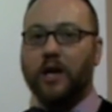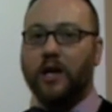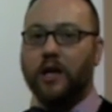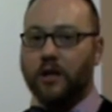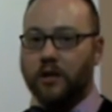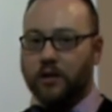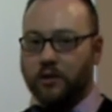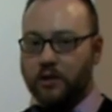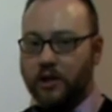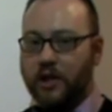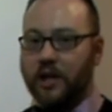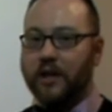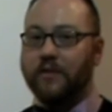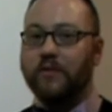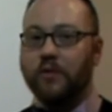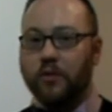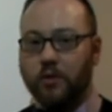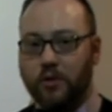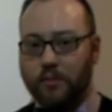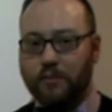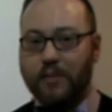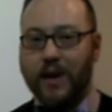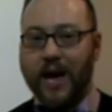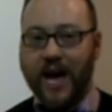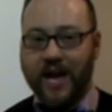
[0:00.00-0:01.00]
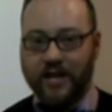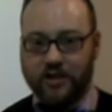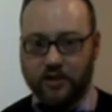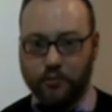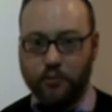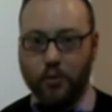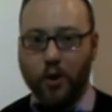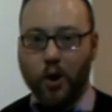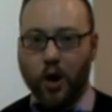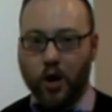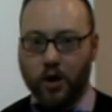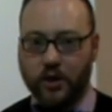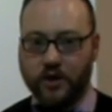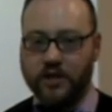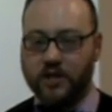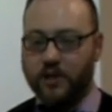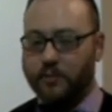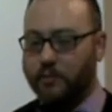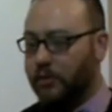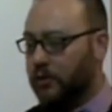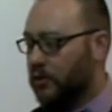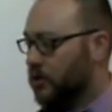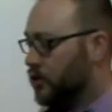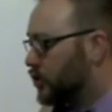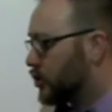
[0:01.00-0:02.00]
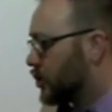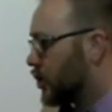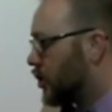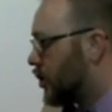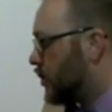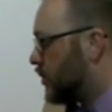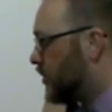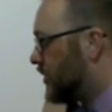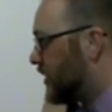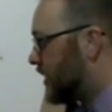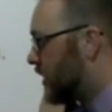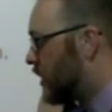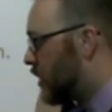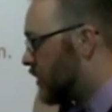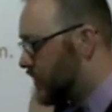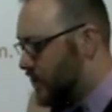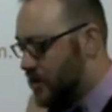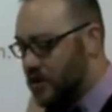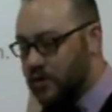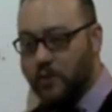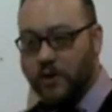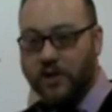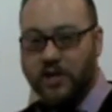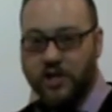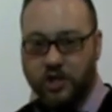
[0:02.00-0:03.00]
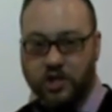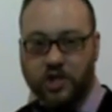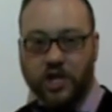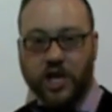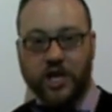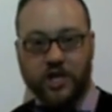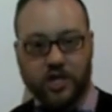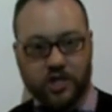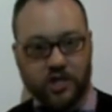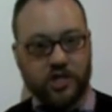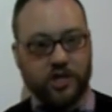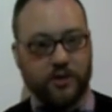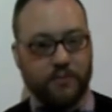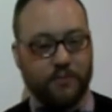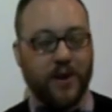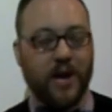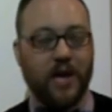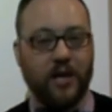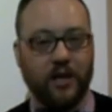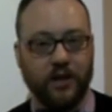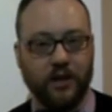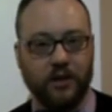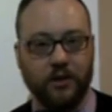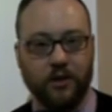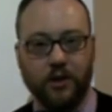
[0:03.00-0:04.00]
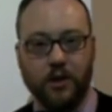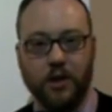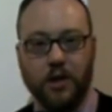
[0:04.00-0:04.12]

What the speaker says: It'll give you the past participle to show you that, oh, this is one that changes spelling.